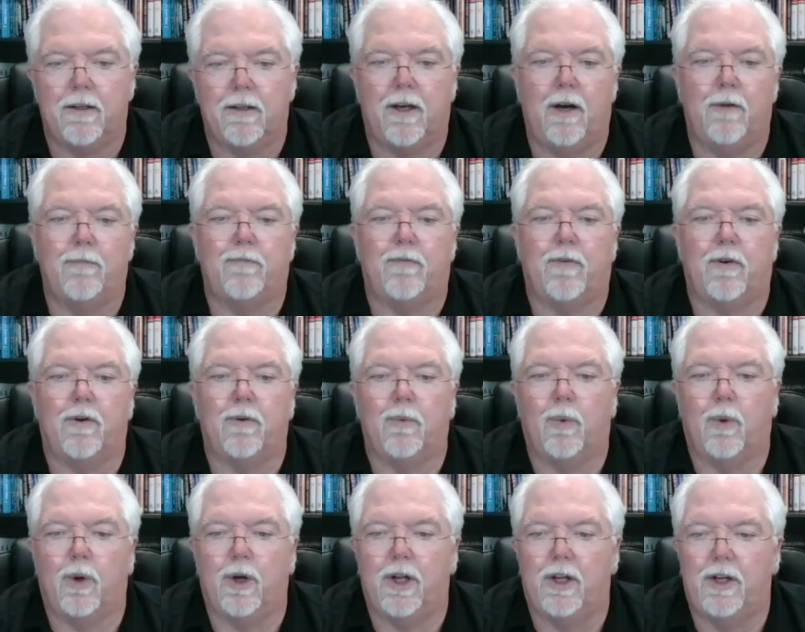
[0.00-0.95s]
comfort
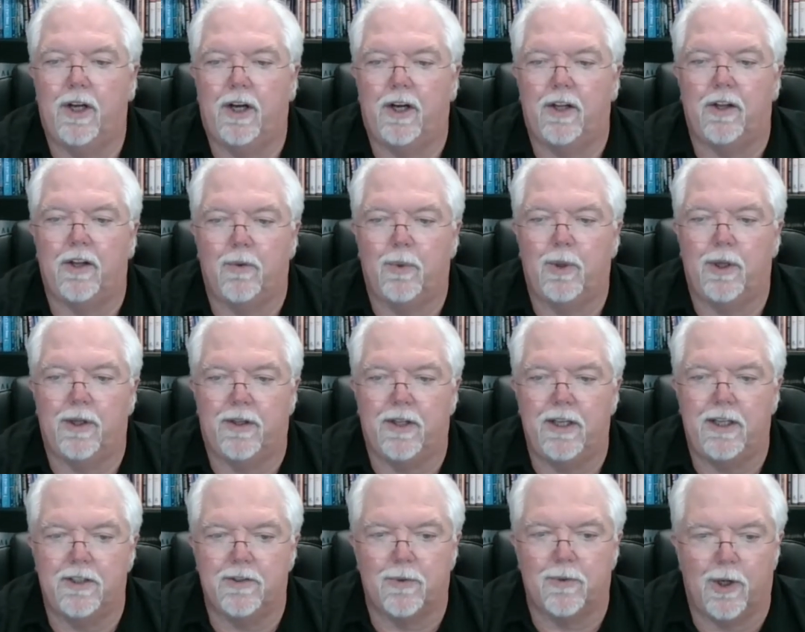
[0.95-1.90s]
one another with
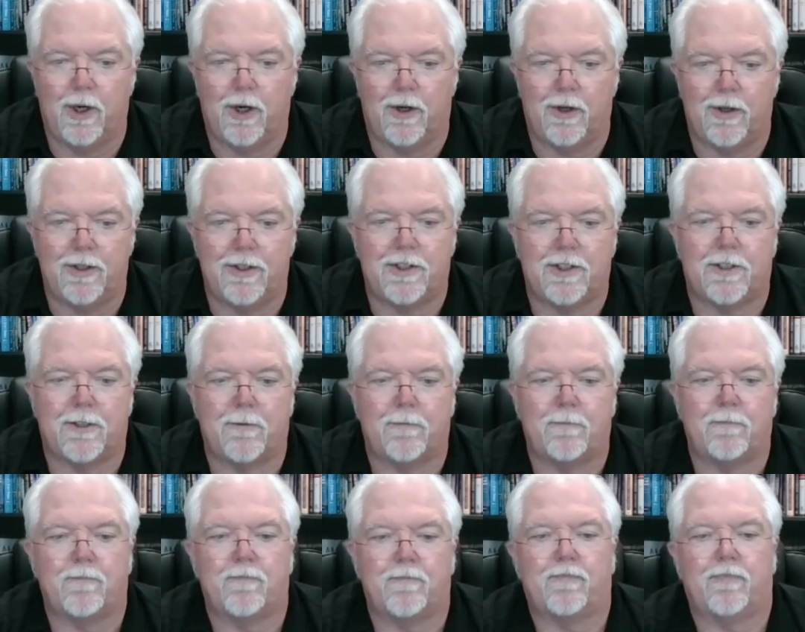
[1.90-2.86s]
these words.
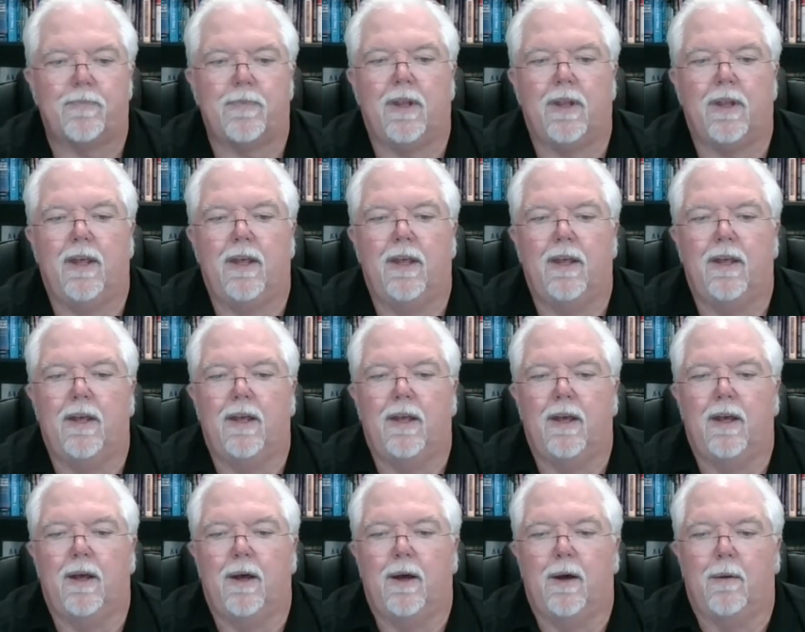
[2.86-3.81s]

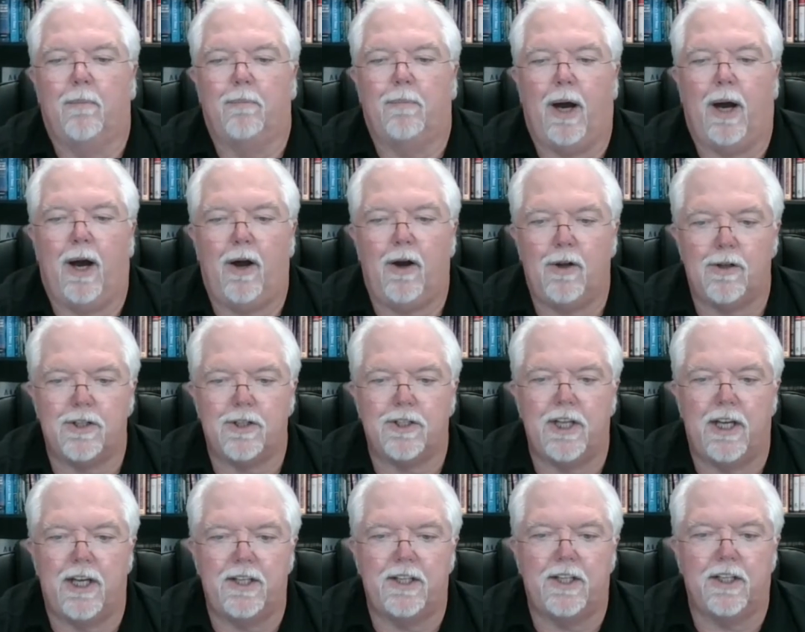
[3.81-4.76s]
Paul
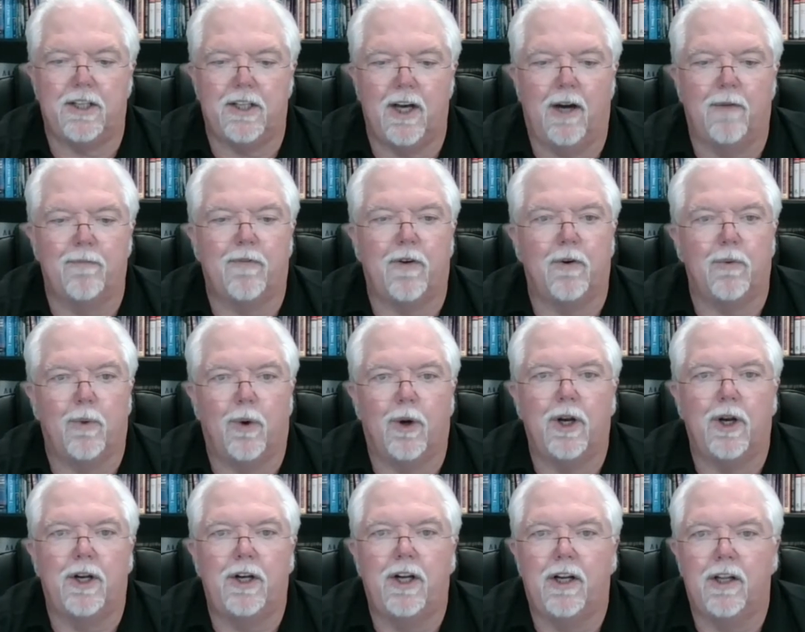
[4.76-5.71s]
said to comfort
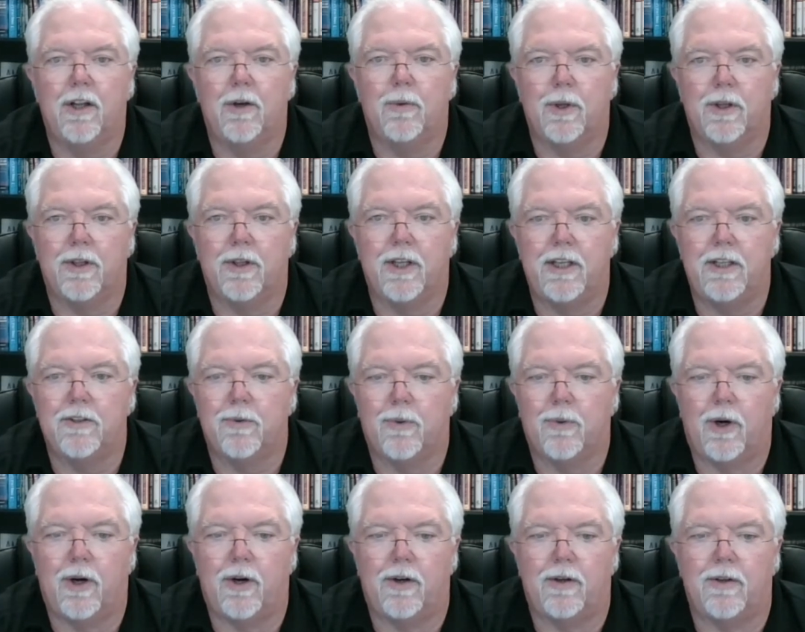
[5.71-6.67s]
one another with these
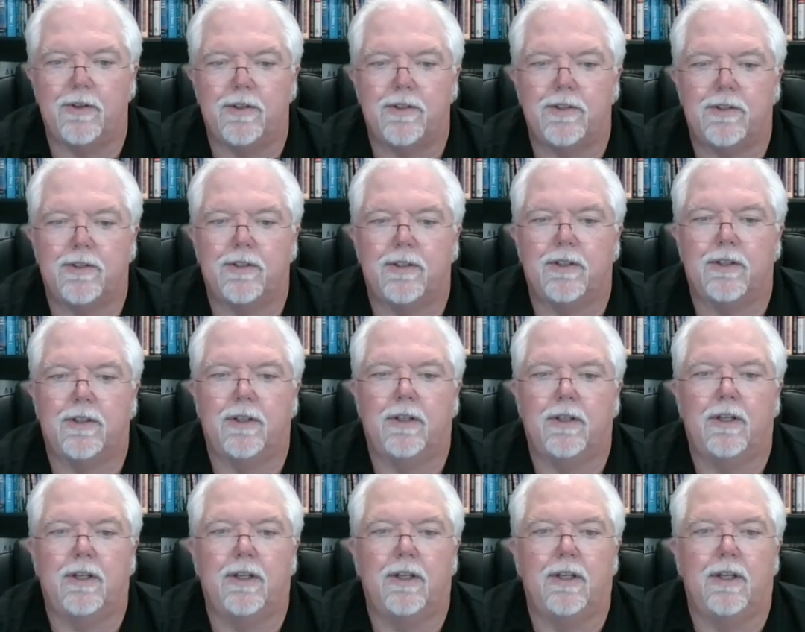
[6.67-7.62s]
words.
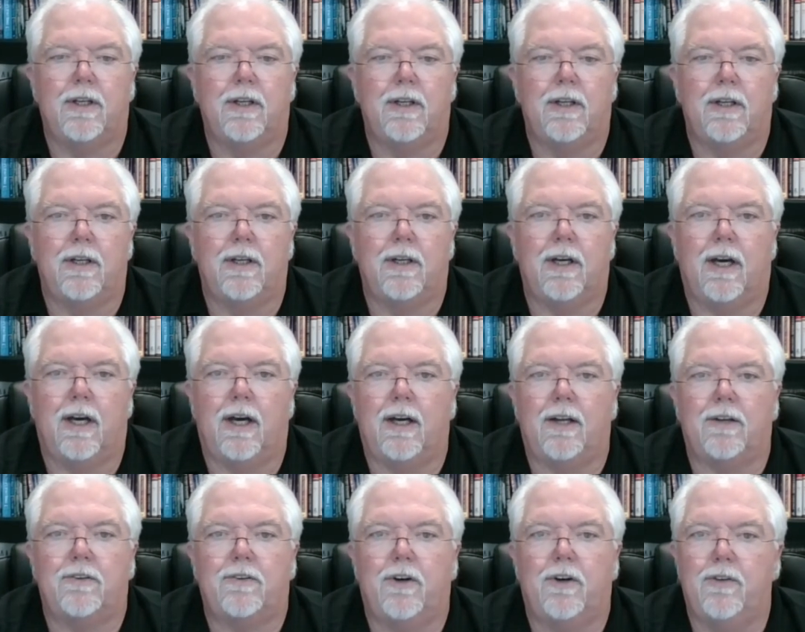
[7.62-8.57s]

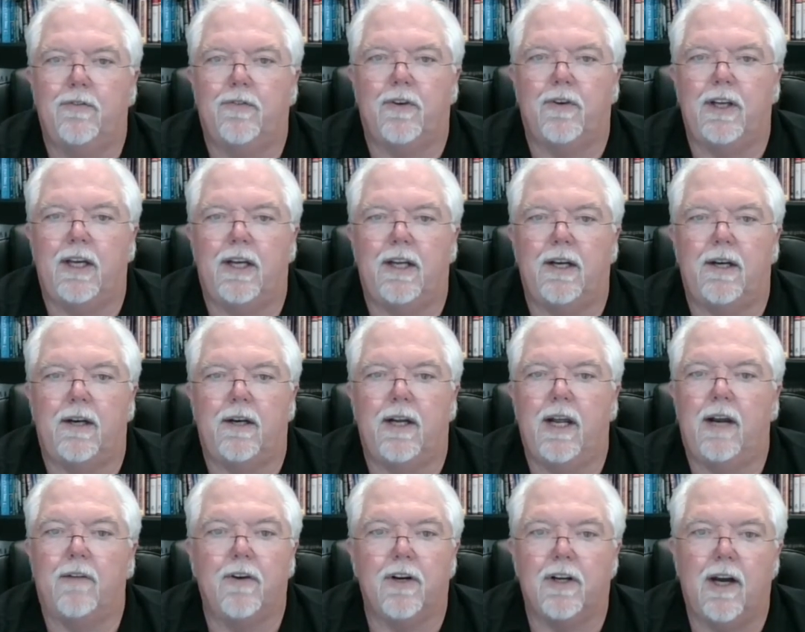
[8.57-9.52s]
Uh, truthfully, it
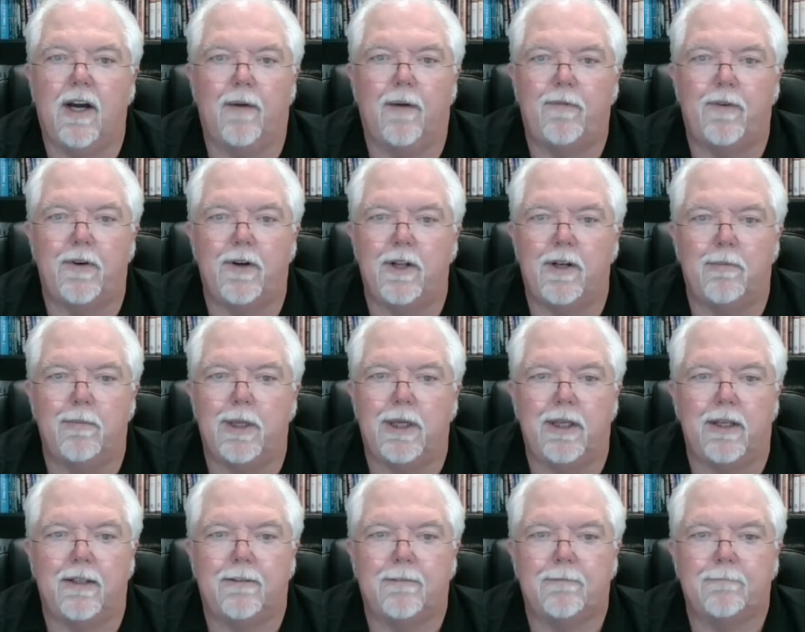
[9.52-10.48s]
never comforted me.